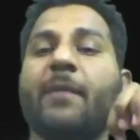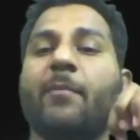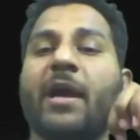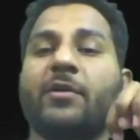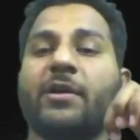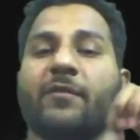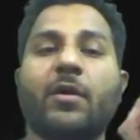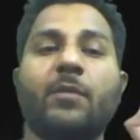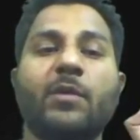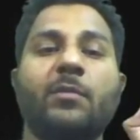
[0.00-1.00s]
Biodata
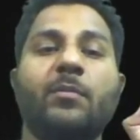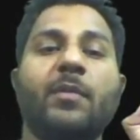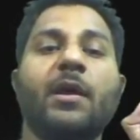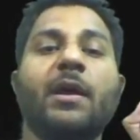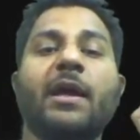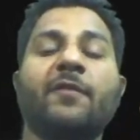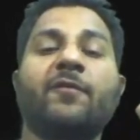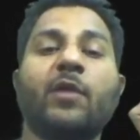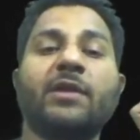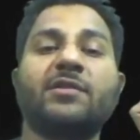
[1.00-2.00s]
Form will
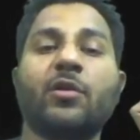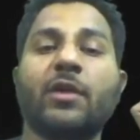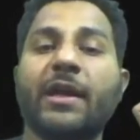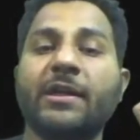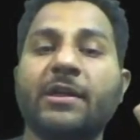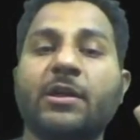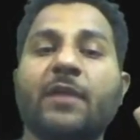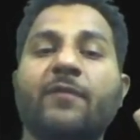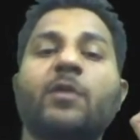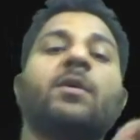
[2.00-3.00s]
influence your
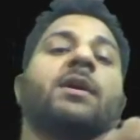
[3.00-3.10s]
interviewer.